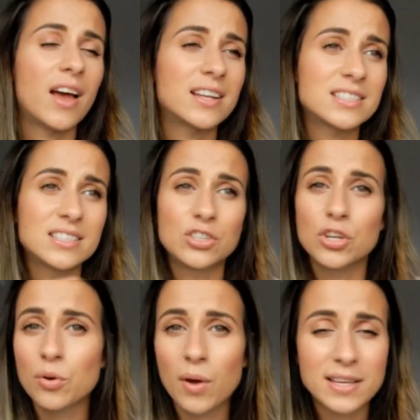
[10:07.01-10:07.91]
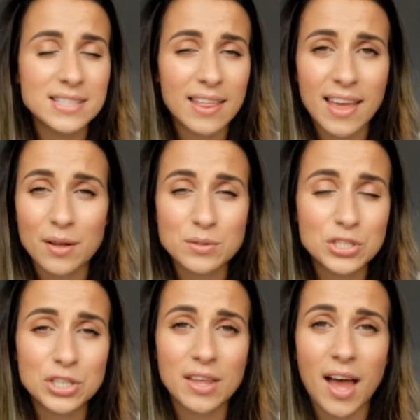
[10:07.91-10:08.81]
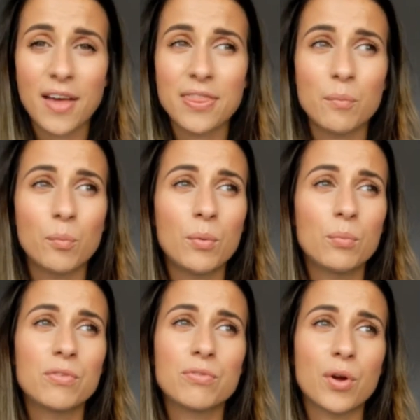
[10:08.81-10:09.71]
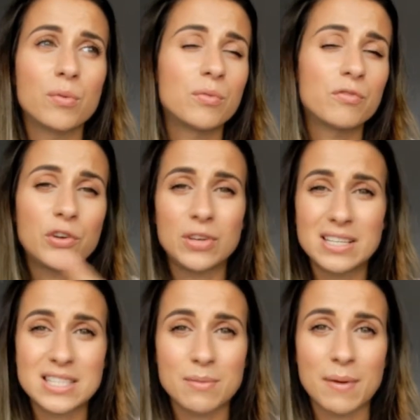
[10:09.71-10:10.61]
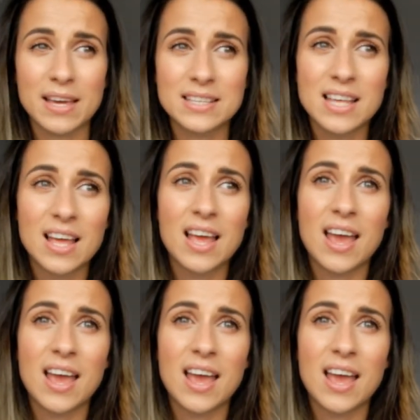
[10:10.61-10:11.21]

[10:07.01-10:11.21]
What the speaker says: I knew exactly how to do that, and then when we've thrown food into the mix,